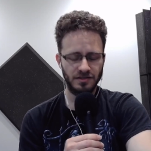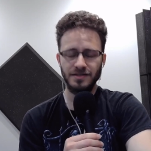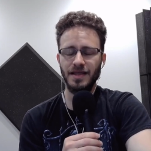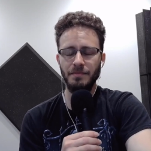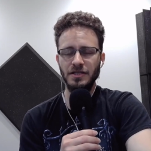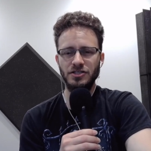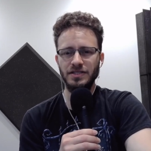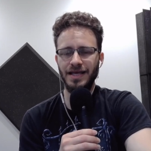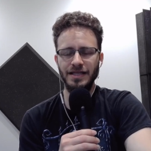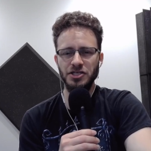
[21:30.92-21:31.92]
That means
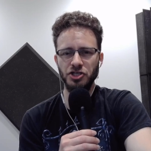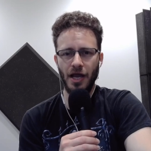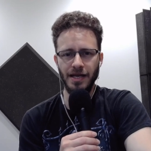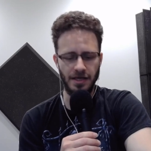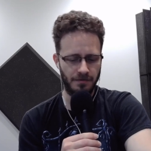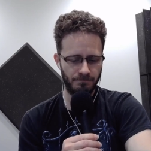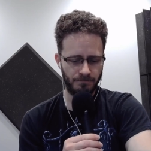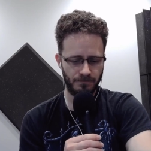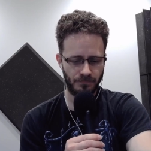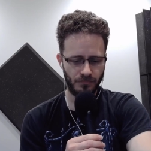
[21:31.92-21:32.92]
slightly shiny.
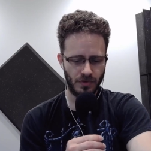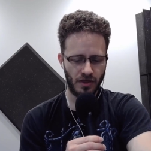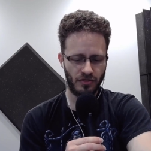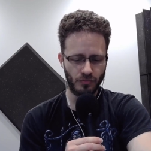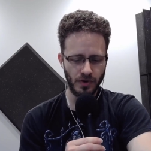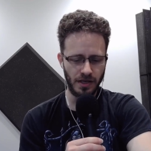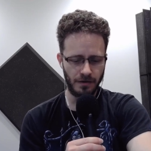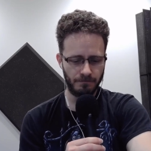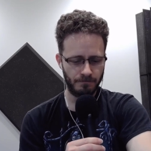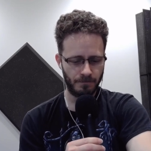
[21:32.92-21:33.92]

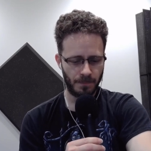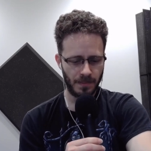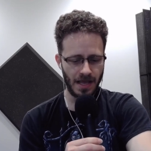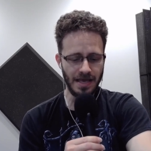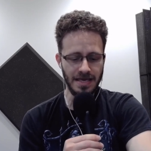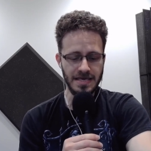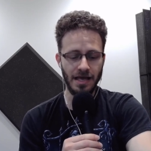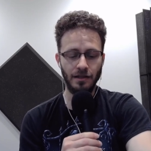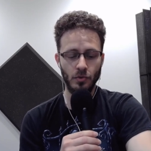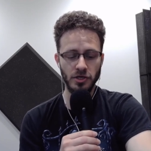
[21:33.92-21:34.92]
3.
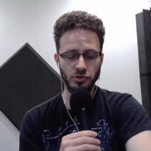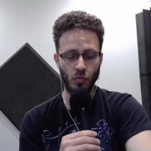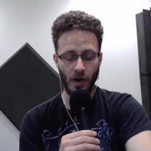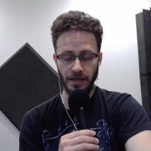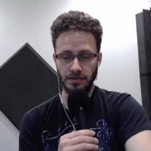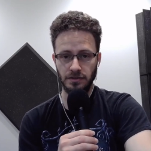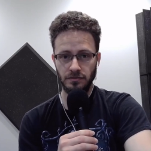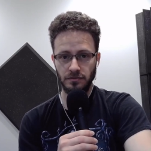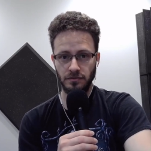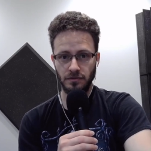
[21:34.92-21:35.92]
Yellowish white.
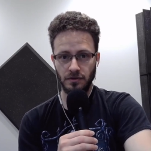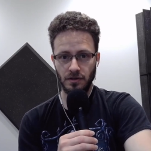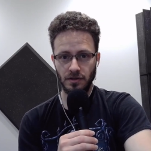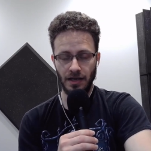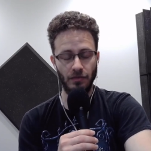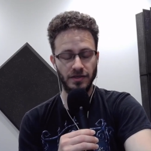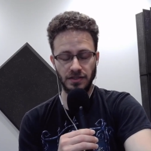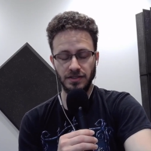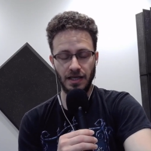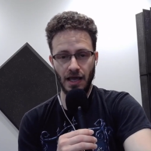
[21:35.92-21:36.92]
Now this
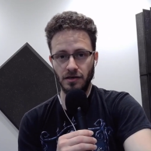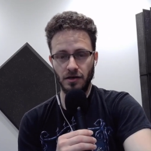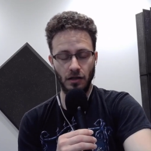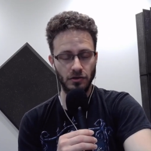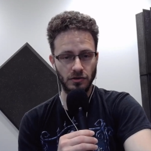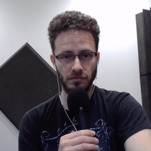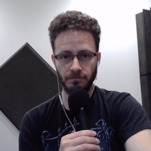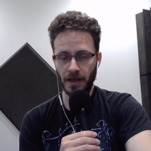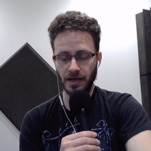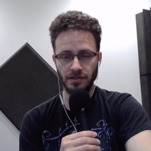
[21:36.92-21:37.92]
is, again, color,
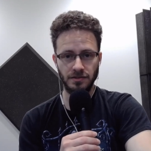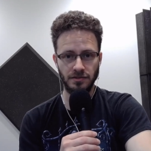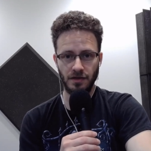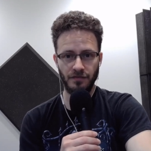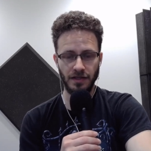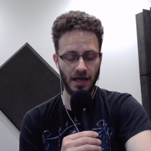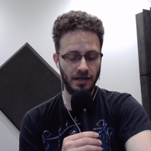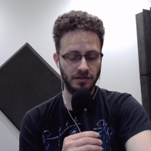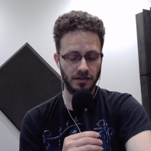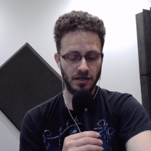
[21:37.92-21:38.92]
paint, stuff like
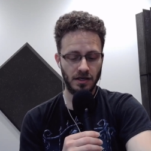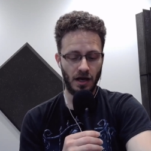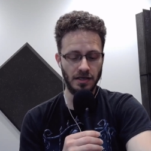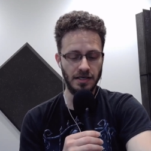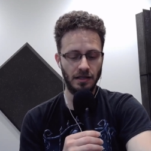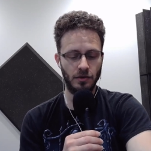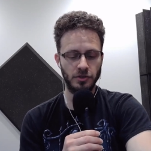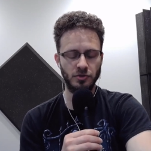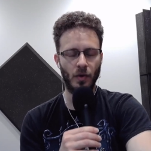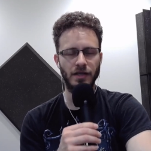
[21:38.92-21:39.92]
that. A
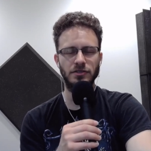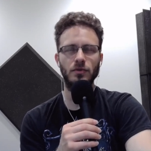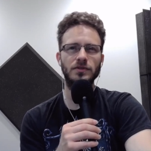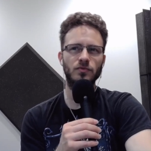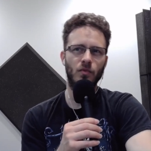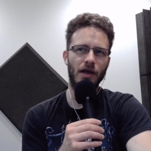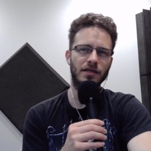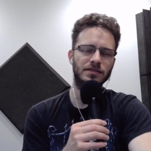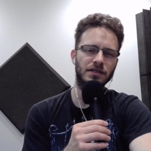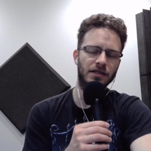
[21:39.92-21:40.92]
yellowish white. So it's a white.
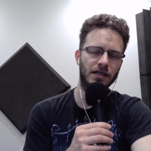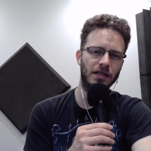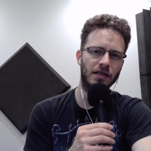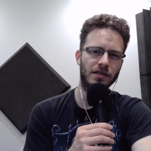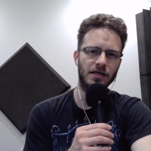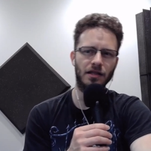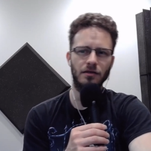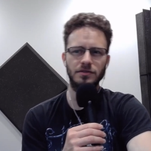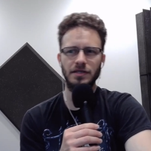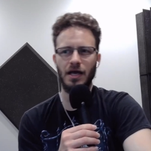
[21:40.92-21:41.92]
It's a little on the
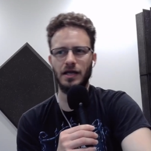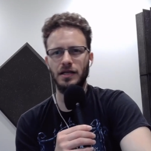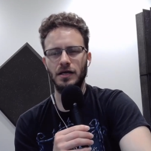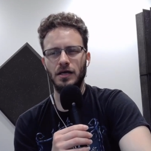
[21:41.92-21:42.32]
yellow side.